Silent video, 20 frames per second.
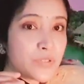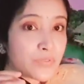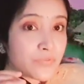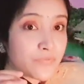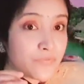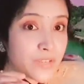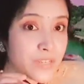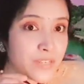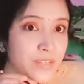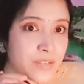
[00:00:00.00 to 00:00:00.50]
of
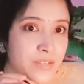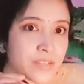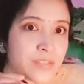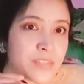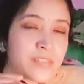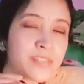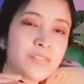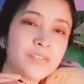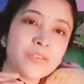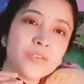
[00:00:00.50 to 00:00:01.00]

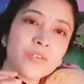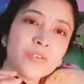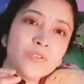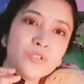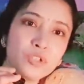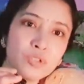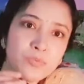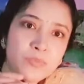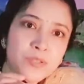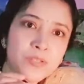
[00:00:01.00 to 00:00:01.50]
Venus,
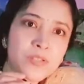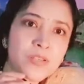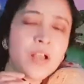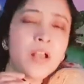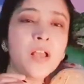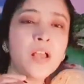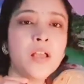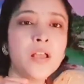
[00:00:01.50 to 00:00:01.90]
Jupiter.